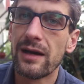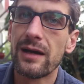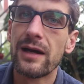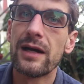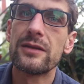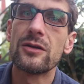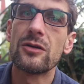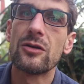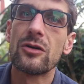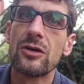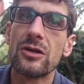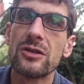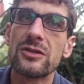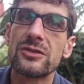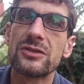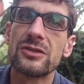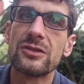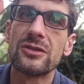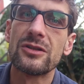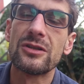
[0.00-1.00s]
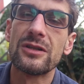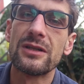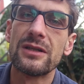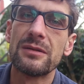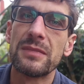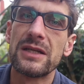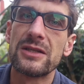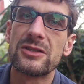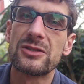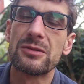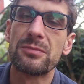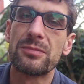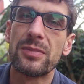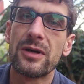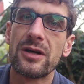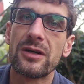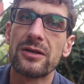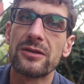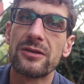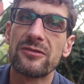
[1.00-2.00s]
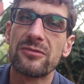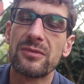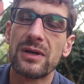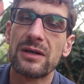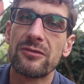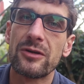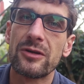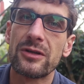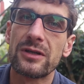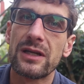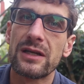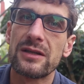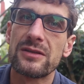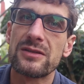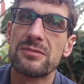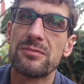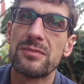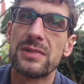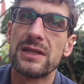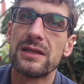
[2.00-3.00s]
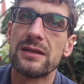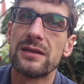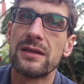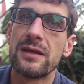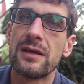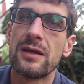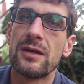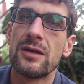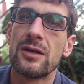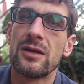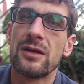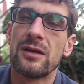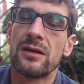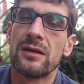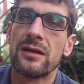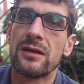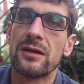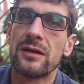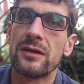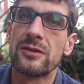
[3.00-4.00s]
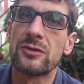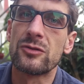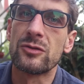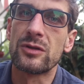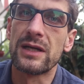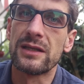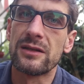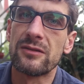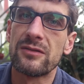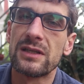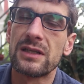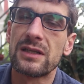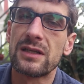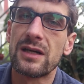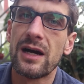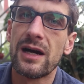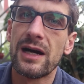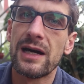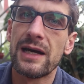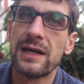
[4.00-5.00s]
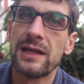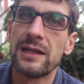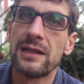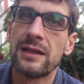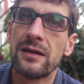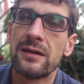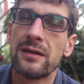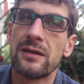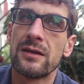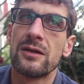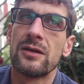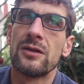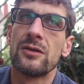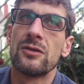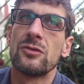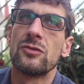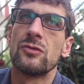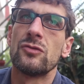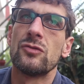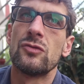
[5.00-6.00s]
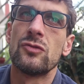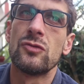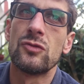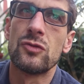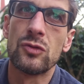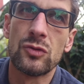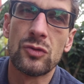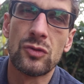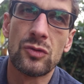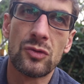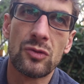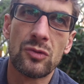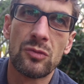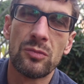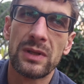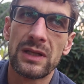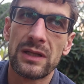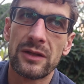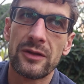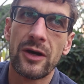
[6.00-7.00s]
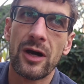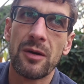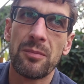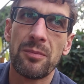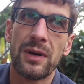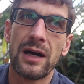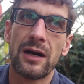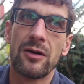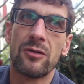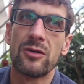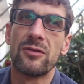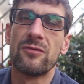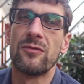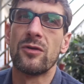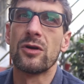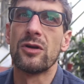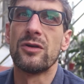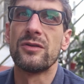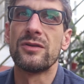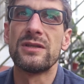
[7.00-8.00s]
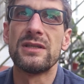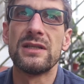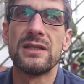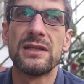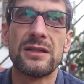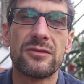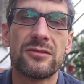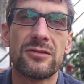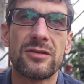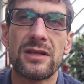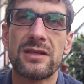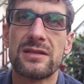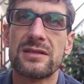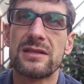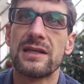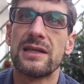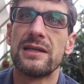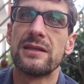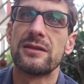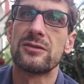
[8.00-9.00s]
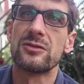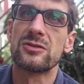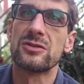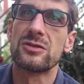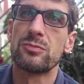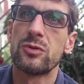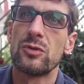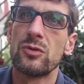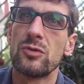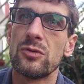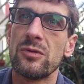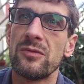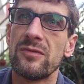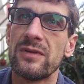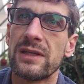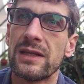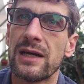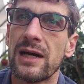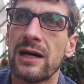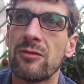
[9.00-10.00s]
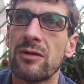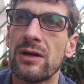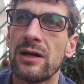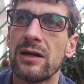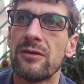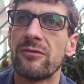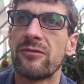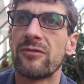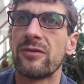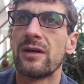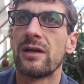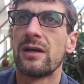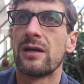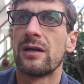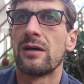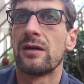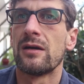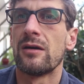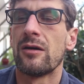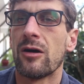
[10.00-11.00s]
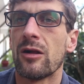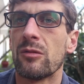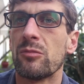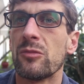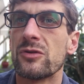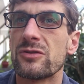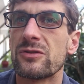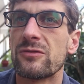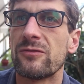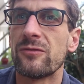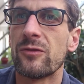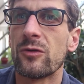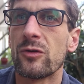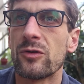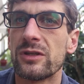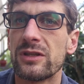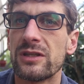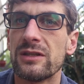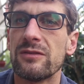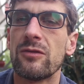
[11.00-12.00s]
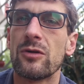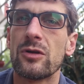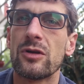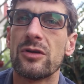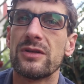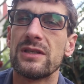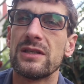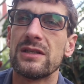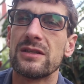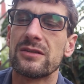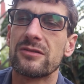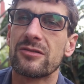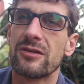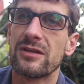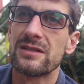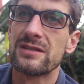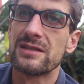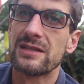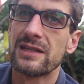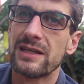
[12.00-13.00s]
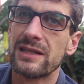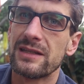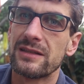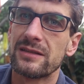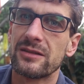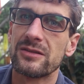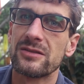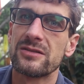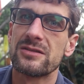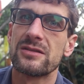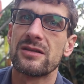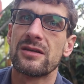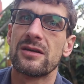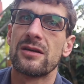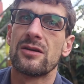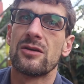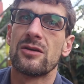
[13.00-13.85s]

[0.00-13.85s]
And also a major part of my work has been together with Gael to build up our volunteer translators pool. We now have almost 40 volunteer translators